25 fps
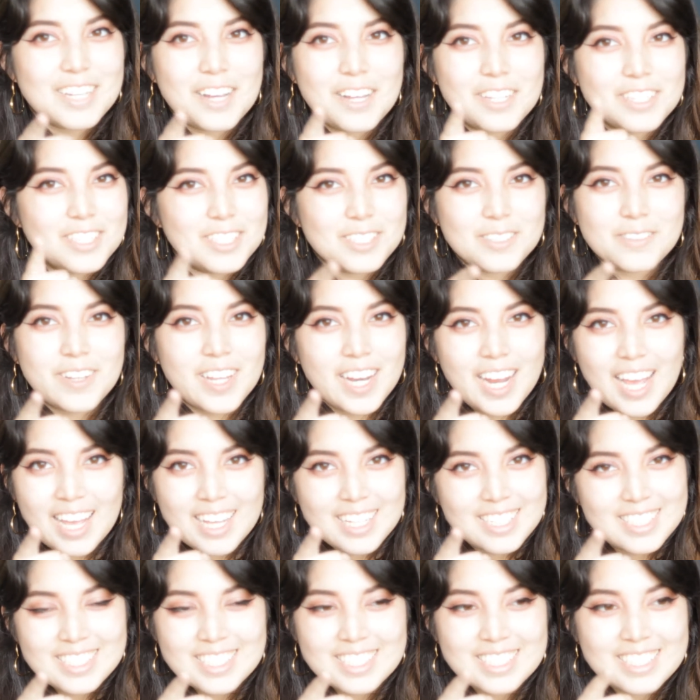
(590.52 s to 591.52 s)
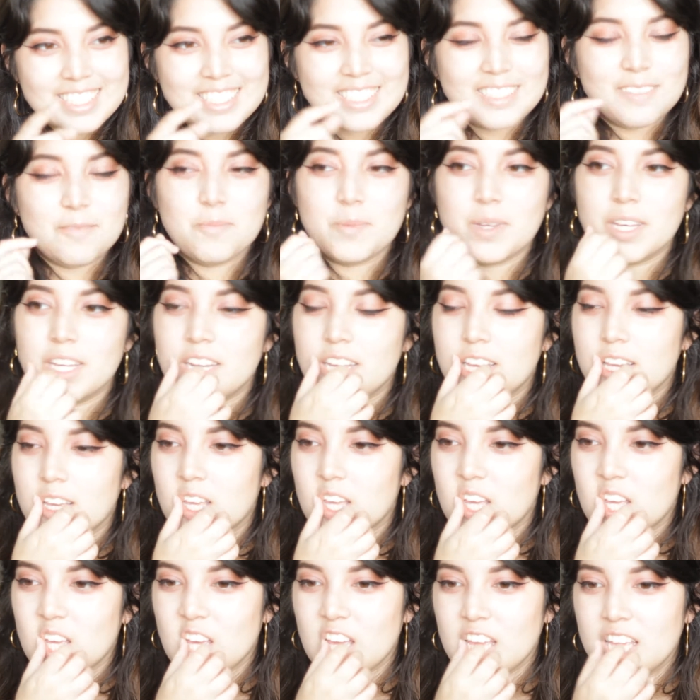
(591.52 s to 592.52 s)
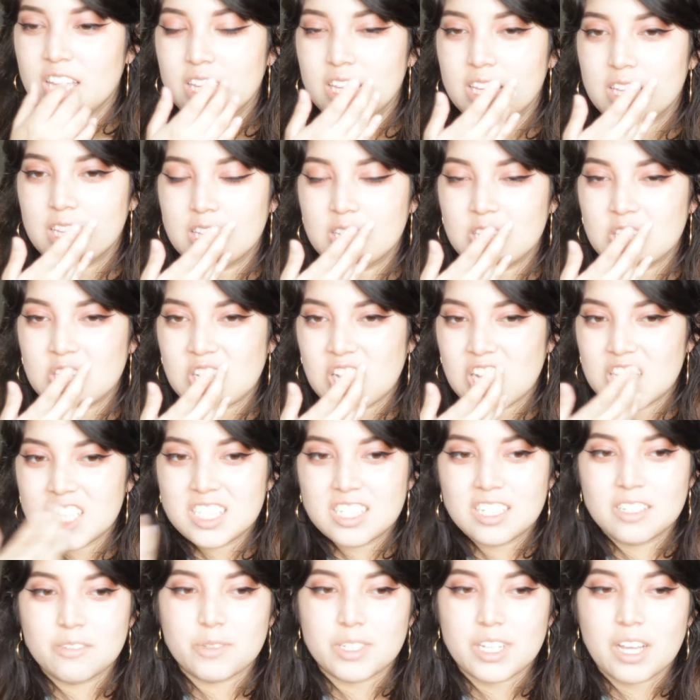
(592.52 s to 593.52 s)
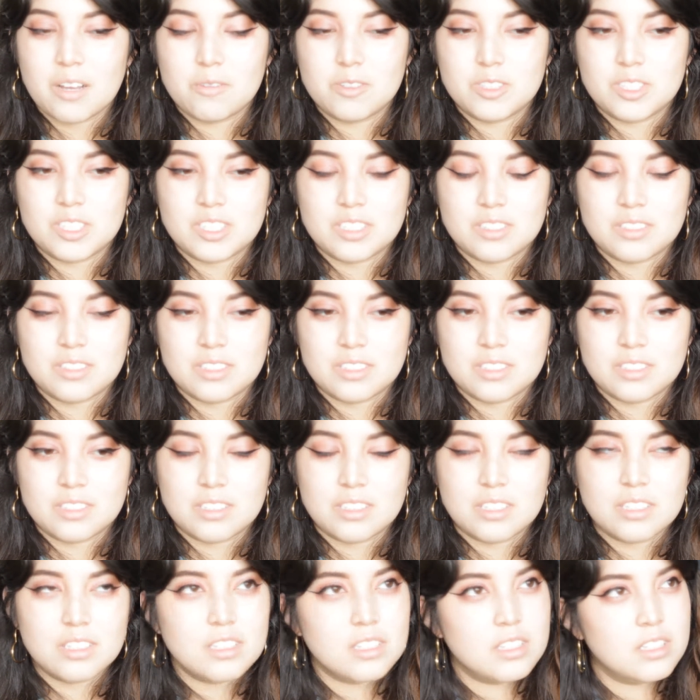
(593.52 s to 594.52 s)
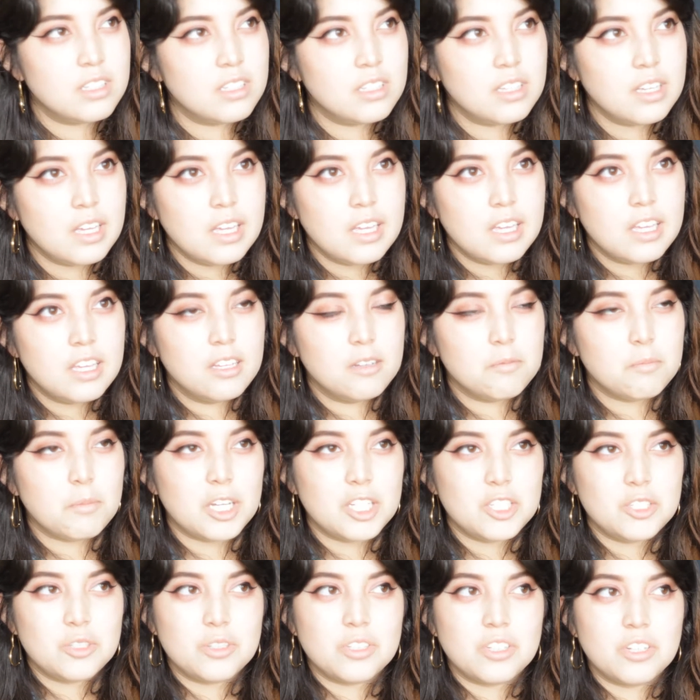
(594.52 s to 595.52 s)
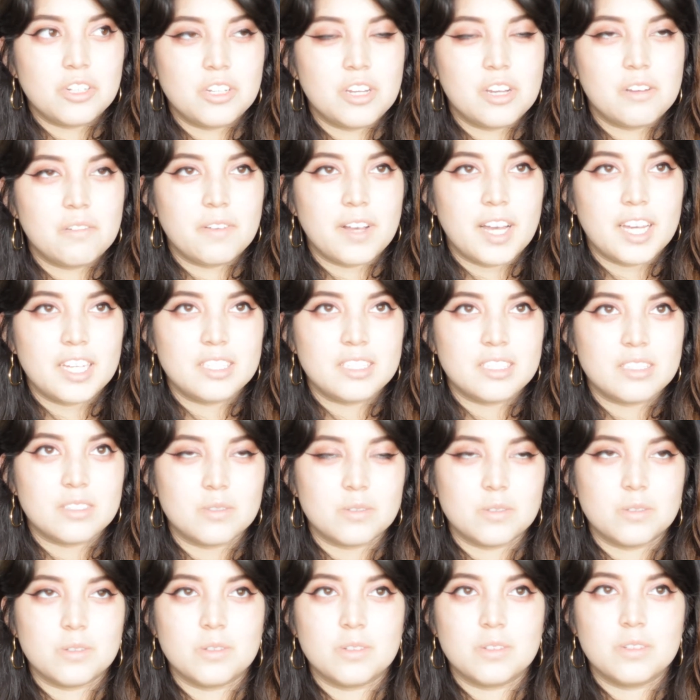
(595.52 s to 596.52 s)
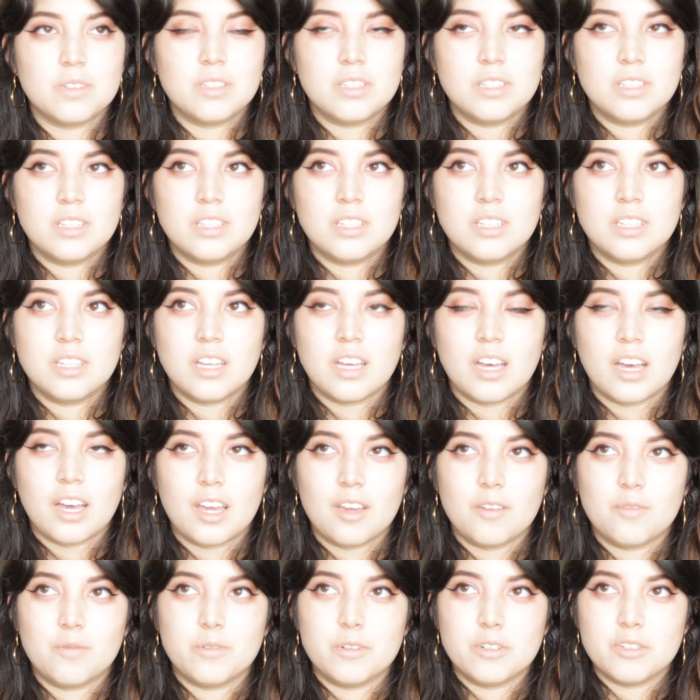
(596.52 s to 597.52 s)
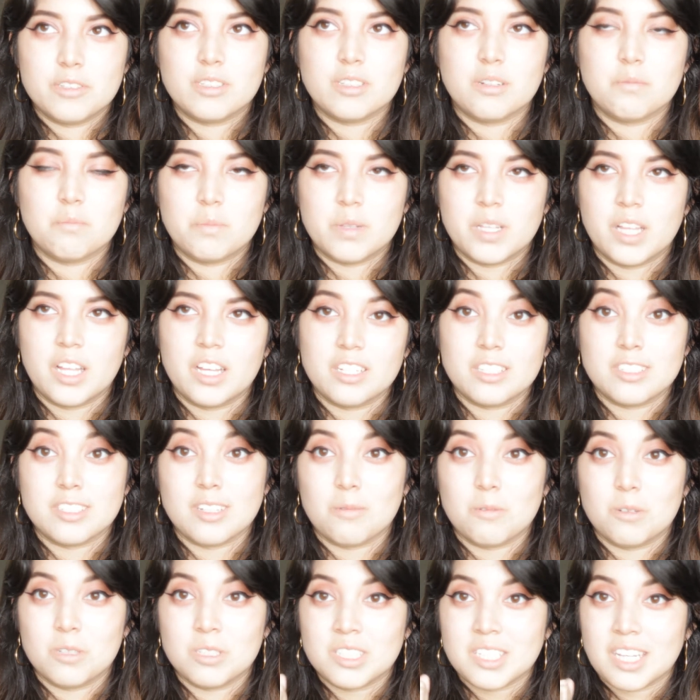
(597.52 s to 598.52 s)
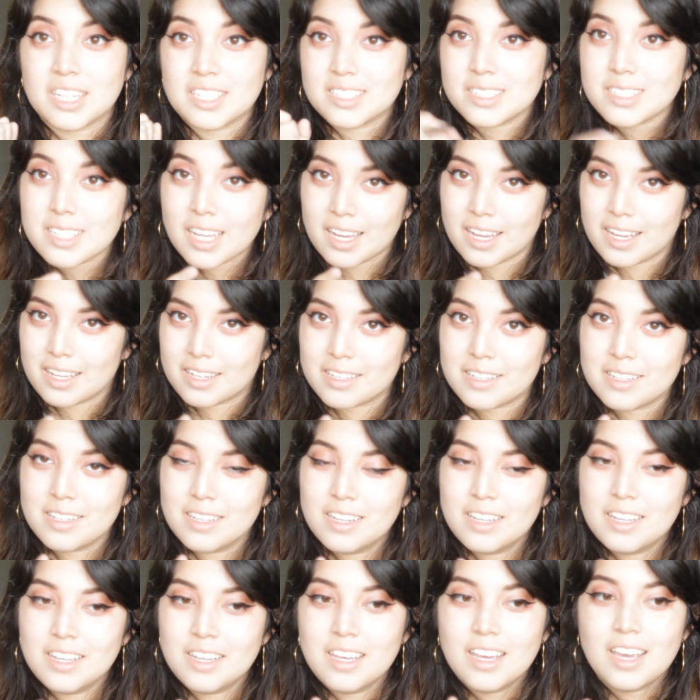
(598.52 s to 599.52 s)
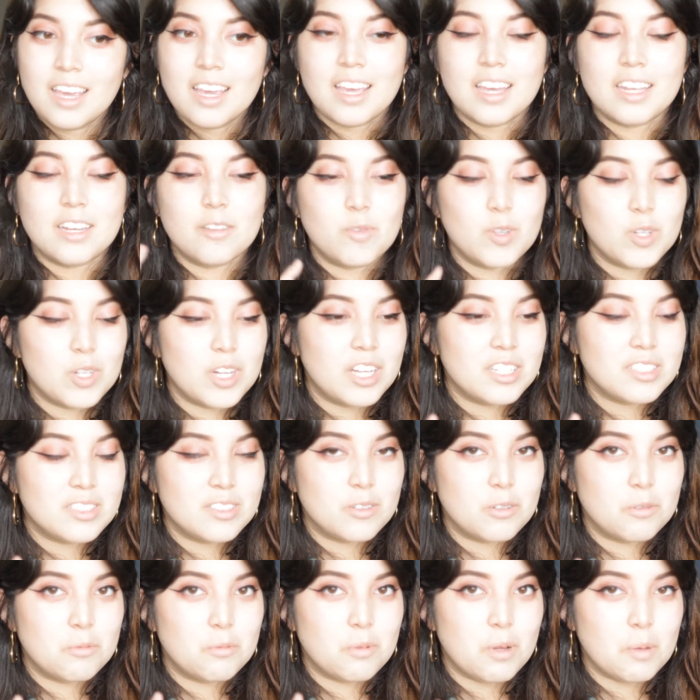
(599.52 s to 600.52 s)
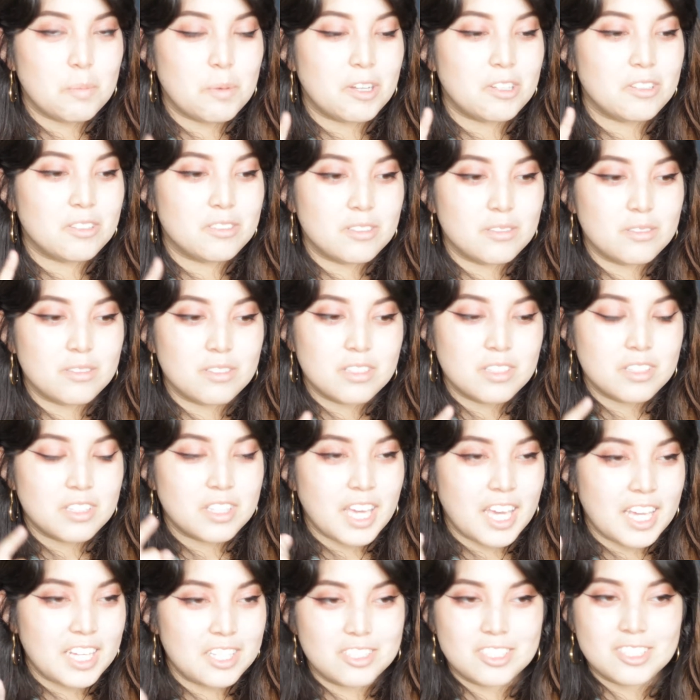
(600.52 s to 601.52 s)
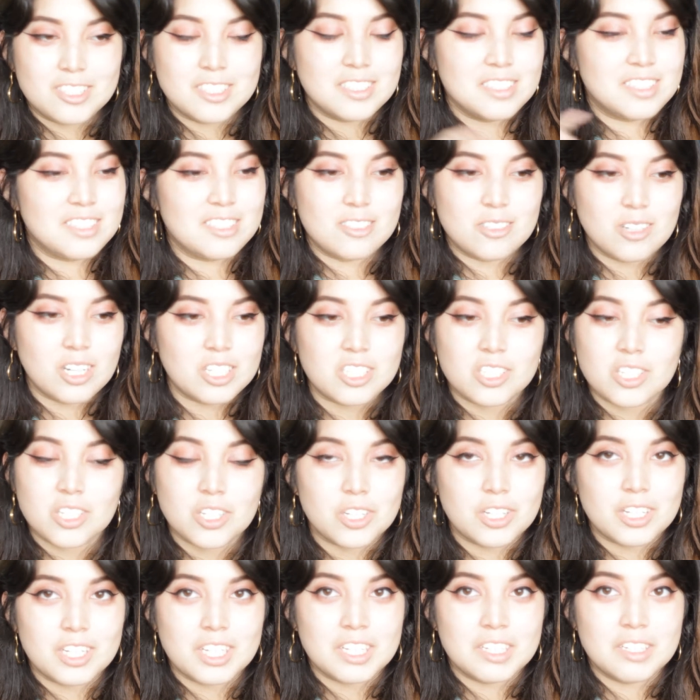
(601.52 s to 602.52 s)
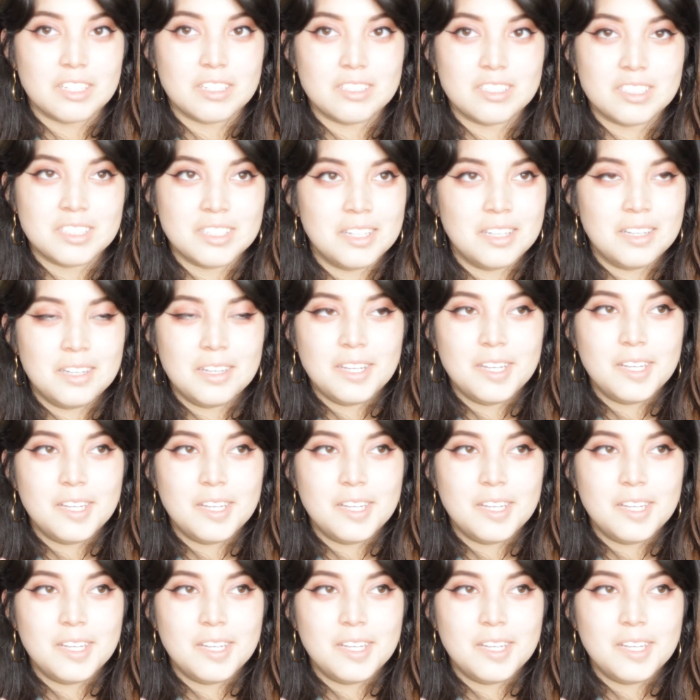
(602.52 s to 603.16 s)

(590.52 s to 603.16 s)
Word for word: don't do what I did, but uh, I did it when I was in my junior year of high school. I forced some plugs that were size 10. And if you guys know about gauges and stretching your ears,